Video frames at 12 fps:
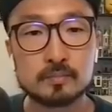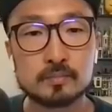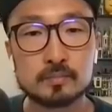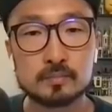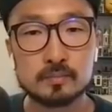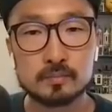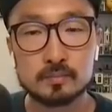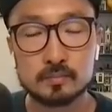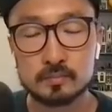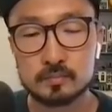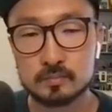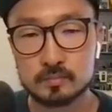
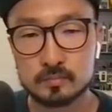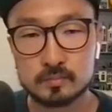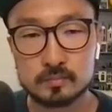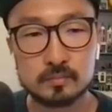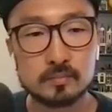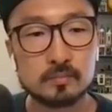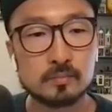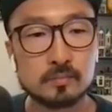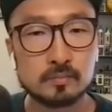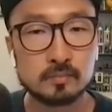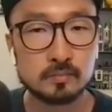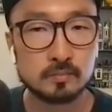
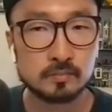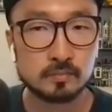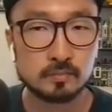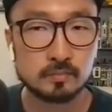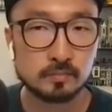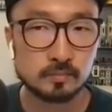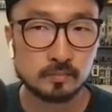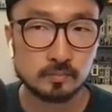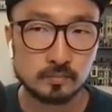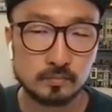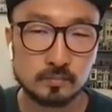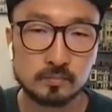
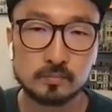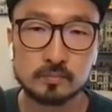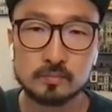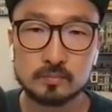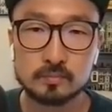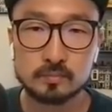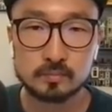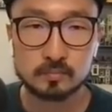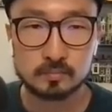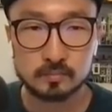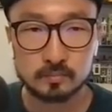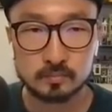
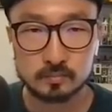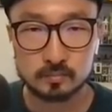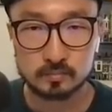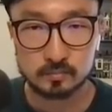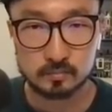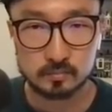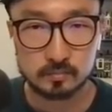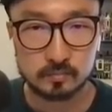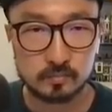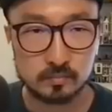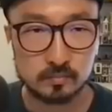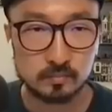
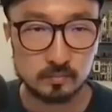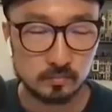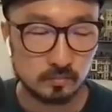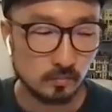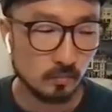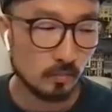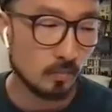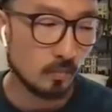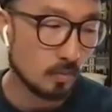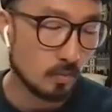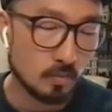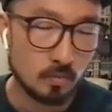
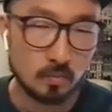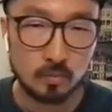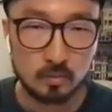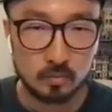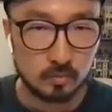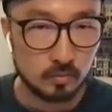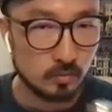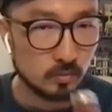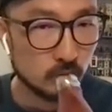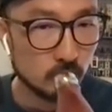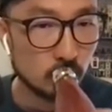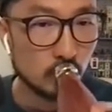
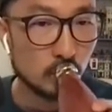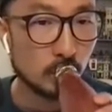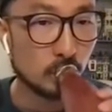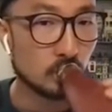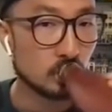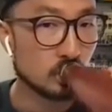This person isn't speaking.